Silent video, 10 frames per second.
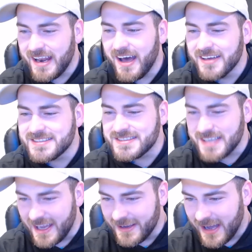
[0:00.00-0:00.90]
us
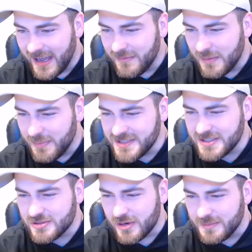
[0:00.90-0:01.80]
say I have a bunch
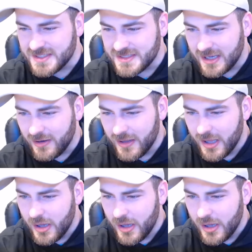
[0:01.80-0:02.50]
of shrimp to sell.